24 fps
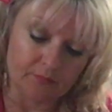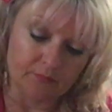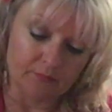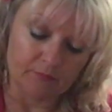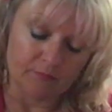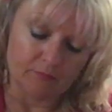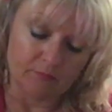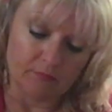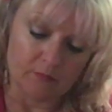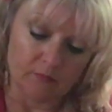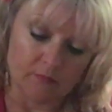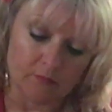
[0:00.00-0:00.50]

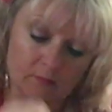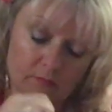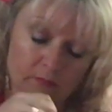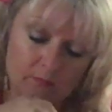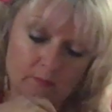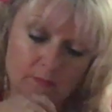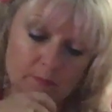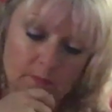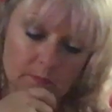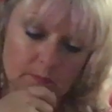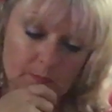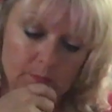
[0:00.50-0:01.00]

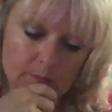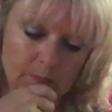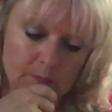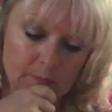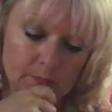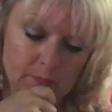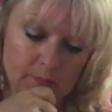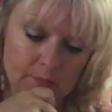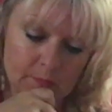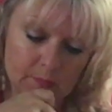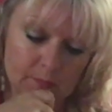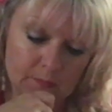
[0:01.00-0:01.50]

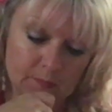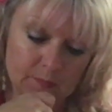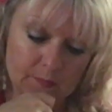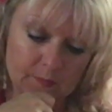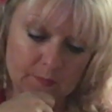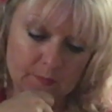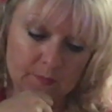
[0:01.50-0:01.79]
Nobody speaks.